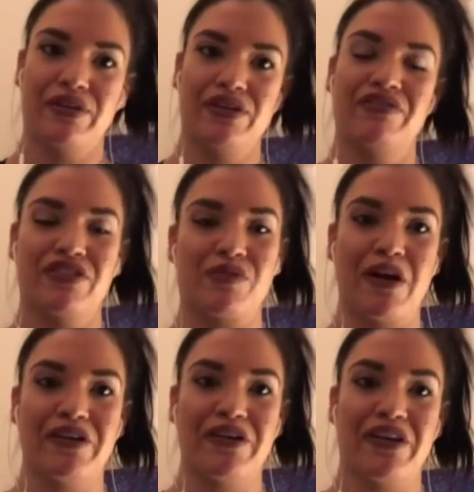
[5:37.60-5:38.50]
a Universal
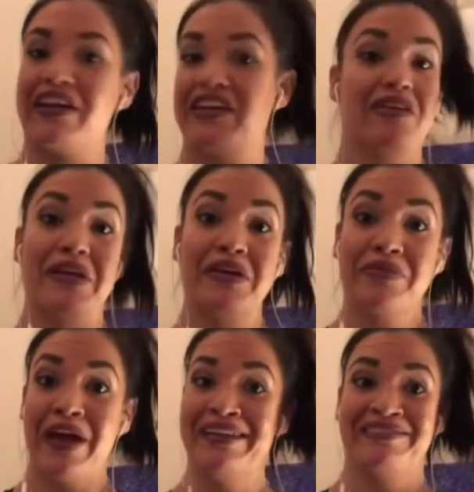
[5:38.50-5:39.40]
partner, it ended up being
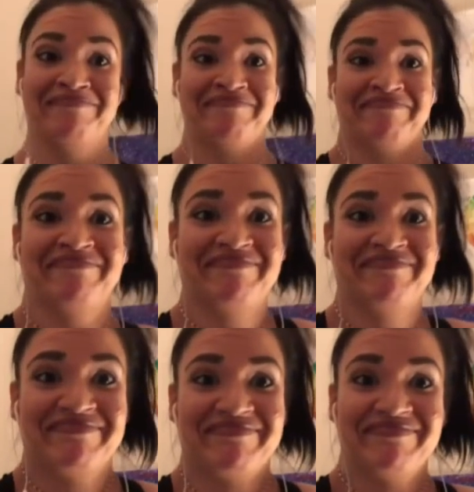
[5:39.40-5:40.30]
okay. Yeah,
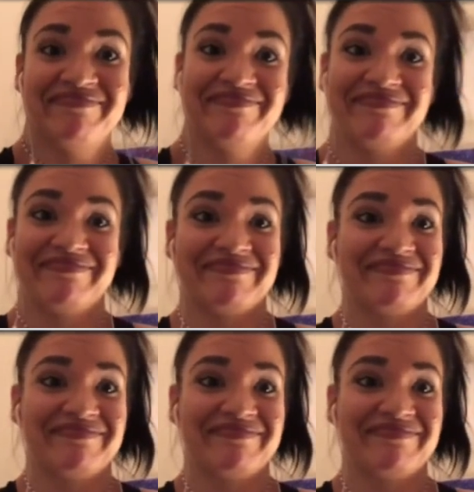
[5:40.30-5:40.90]
nobody picked it up.